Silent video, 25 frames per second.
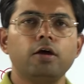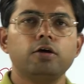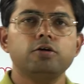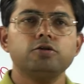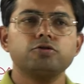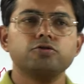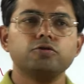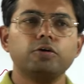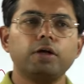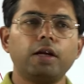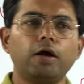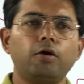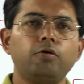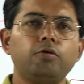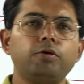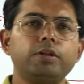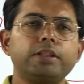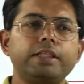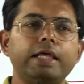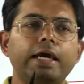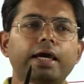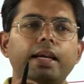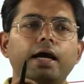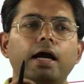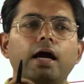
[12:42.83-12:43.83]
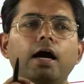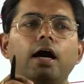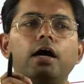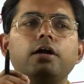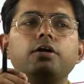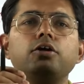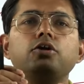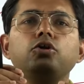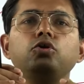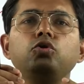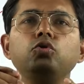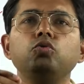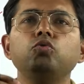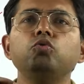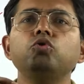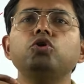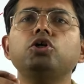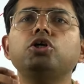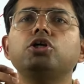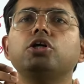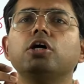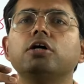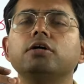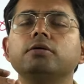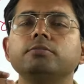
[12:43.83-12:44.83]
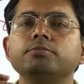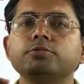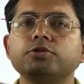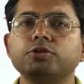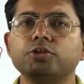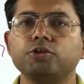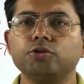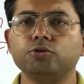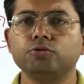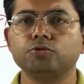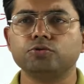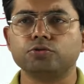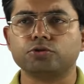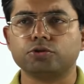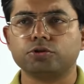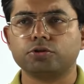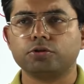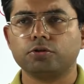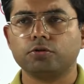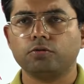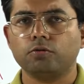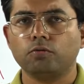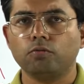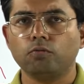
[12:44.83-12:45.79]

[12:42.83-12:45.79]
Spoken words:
so now there are two terms used.